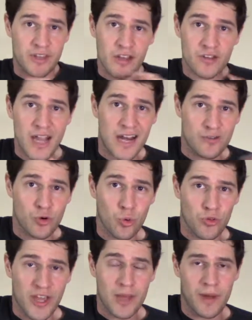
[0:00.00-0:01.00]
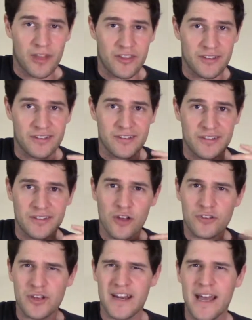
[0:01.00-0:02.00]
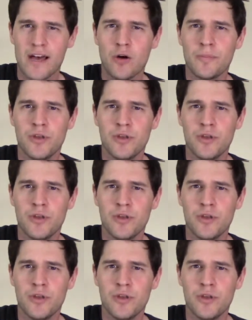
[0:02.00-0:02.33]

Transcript: other kind of cool thing about this is it's also going to help